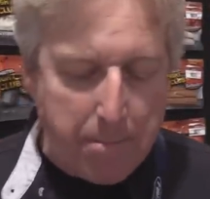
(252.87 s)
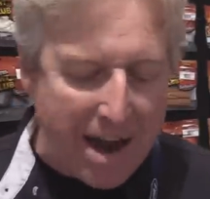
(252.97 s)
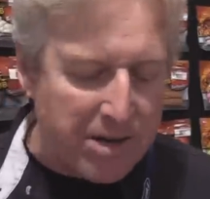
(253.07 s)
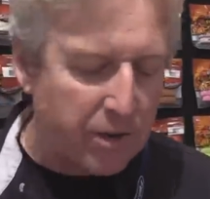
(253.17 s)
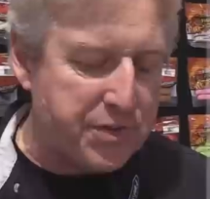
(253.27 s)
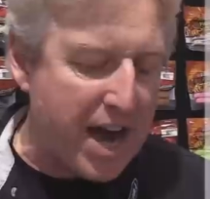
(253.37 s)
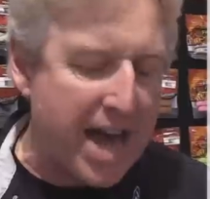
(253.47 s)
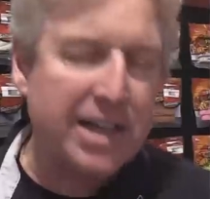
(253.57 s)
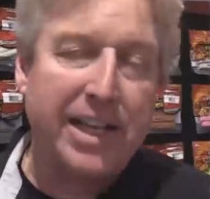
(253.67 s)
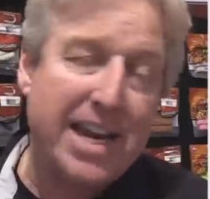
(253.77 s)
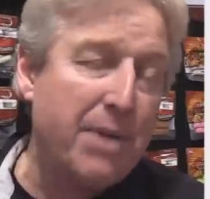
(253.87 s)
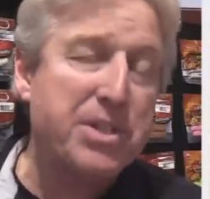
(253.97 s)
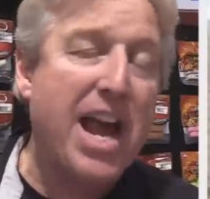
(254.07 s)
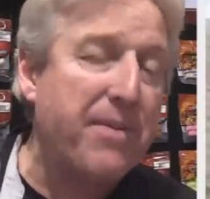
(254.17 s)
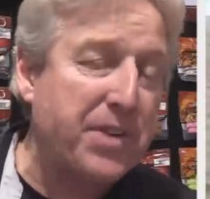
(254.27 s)
Michael Donnelly, he
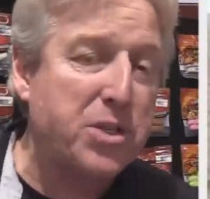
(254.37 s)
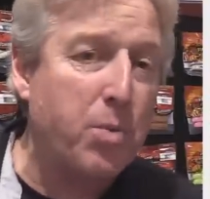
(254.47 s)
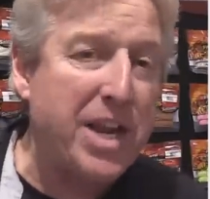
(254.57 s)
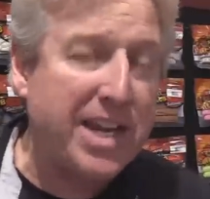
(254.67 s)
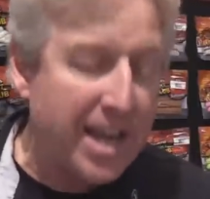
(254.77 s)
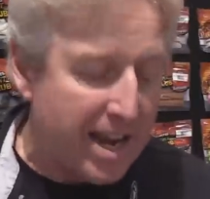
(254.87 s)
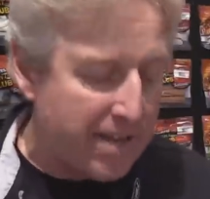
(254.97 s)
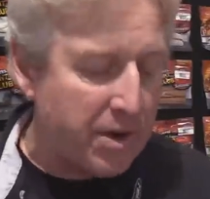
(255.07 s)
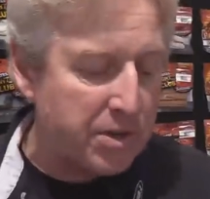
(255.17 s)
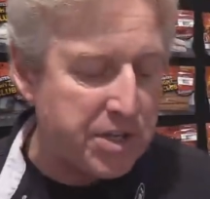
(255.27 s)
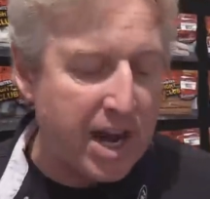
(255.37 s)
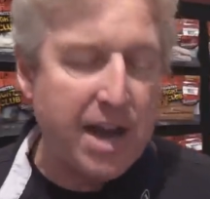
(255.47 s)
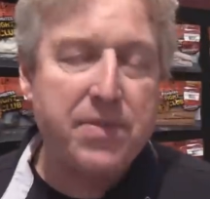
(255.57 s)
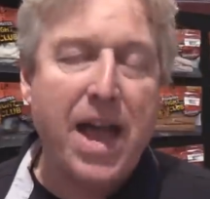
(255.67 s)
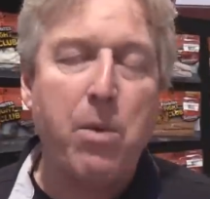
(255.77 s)
was out this week in those
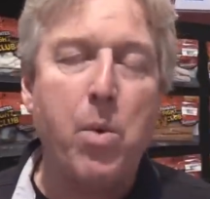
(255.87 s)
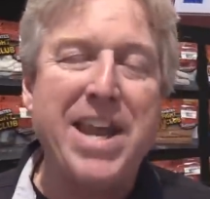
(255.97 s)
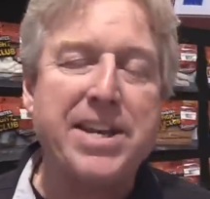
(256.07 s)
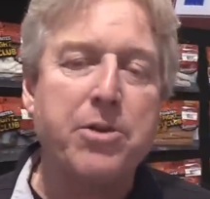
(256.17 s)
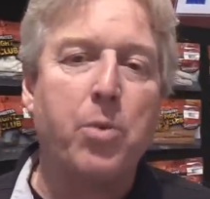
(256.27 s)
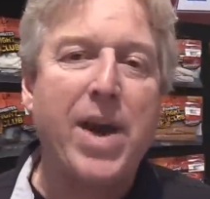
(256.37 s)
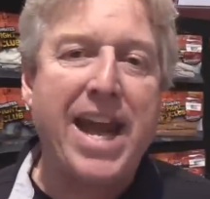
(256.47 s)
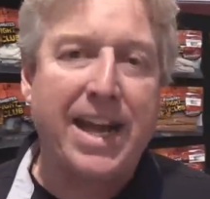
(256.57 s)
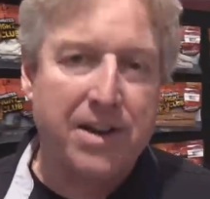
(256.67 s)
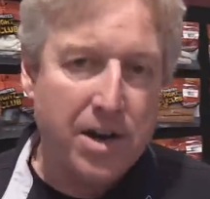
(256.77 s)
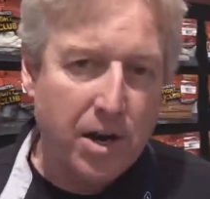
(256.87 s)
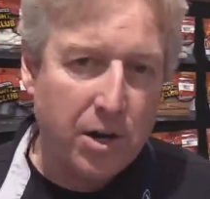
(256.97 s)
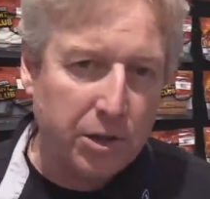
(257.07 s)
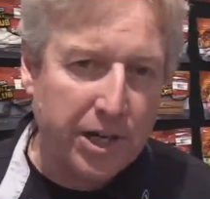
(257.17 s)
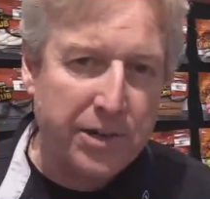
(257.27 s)
that wind and rain
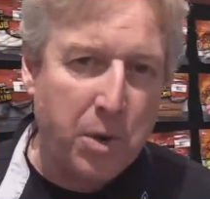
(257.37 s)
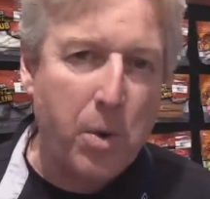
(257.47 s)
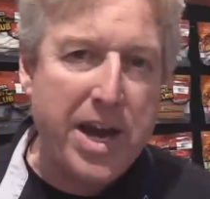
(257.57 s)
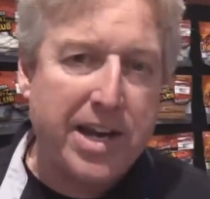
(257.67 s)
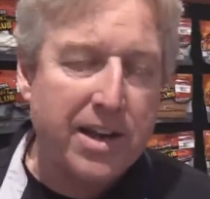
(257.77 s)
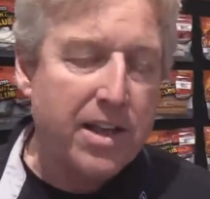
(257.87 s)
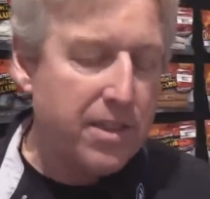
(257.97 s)
earlier in the week.